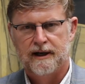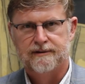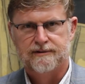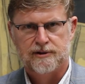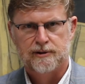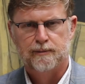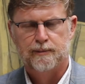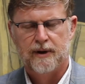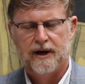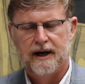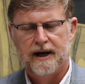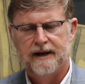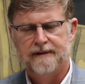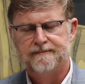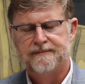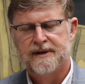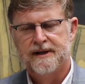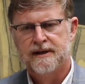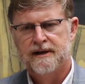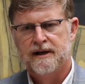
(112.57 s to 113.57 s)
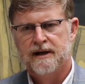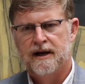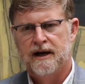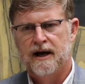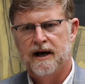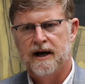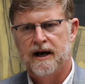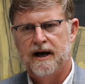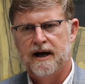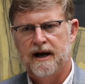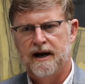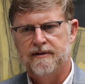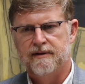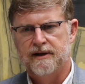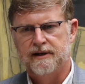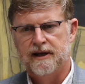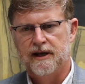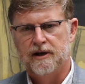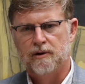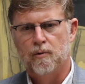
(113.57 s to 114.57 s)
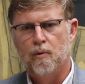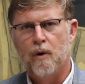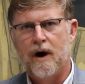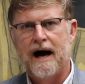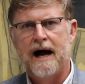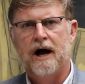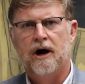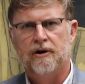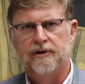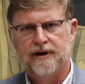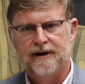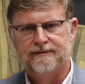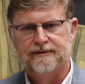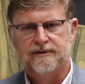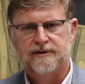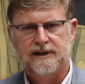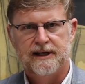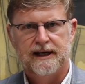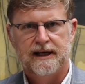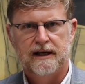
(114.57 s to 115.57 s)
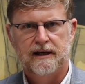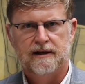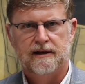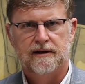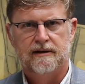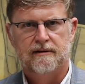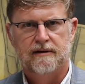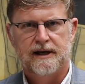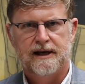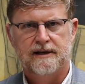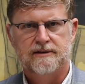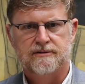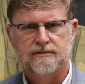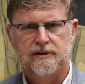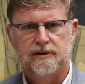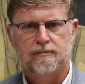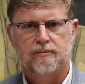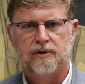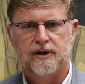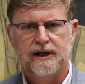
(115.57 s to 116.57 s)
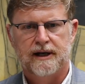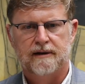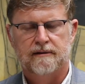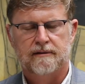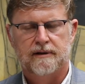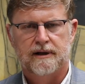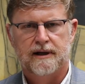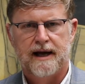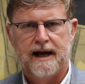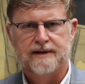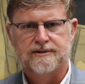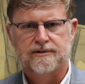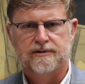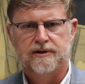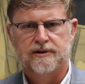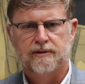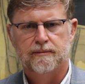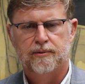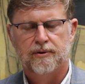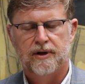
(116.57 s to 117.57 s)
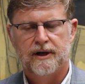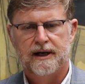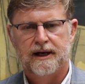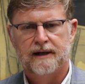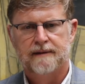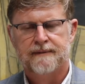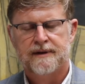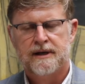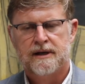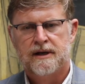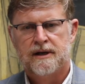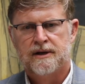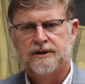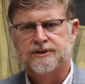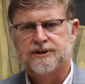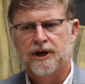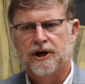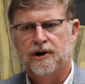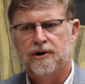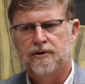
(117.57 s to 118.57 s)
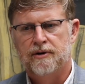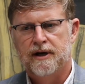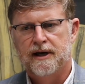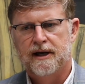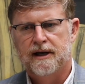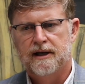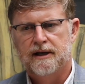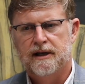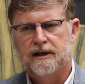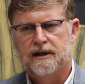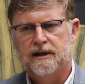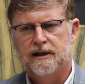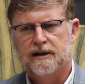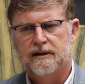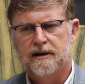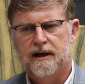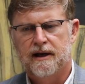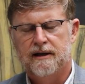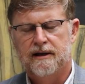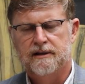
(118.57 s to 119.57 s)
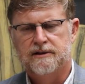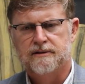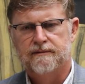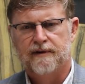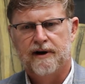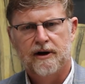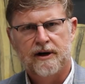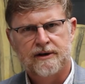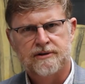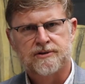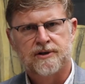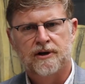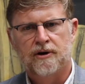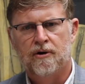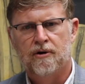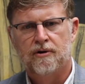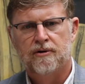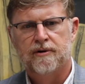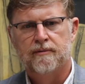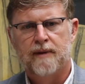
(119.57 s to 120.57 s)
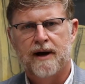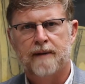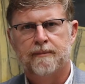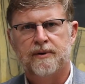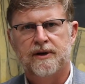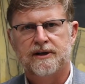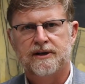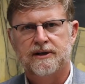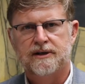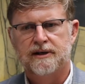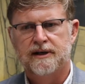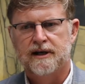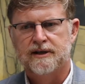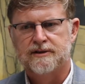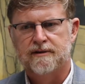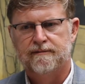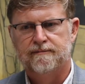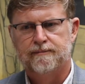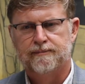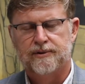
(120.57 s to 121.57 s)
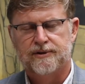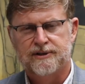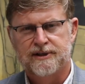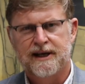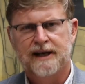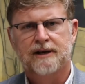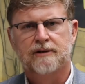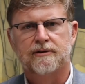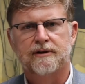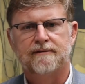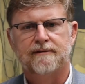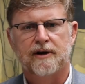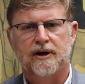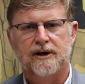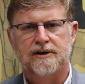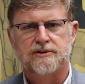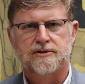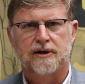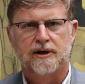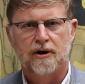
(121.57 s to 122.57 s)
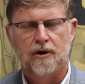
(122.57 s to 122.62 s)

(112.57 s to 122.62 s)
two-putt. And then getting wild off the tee can easily bring a hazard into play. So it's a very interesting hole in my opinion, and it's a particularly very interesting